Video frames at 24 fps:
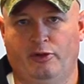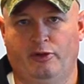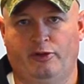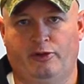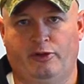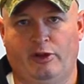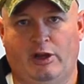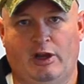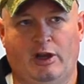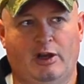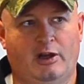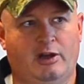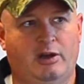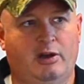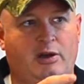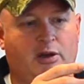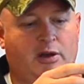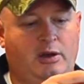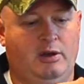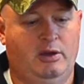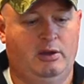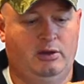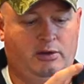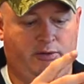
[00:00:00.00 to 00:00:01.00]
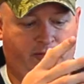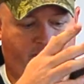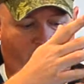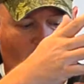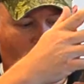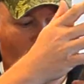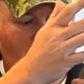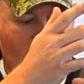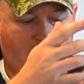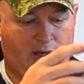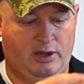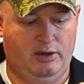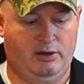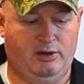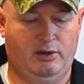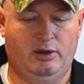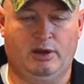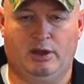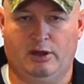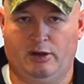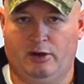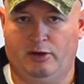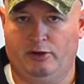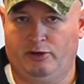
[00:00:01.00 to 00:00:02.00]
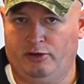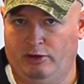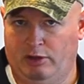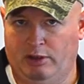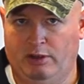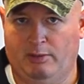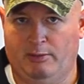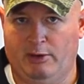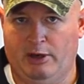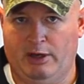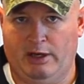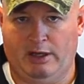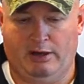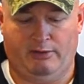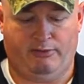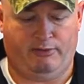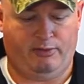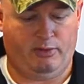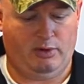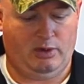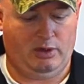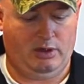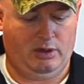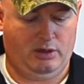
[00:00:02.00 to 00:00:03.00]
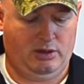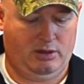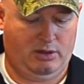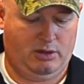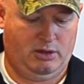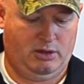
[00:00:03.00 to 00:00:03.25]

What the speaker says: of the stock, the fore end, and it should come right out for you.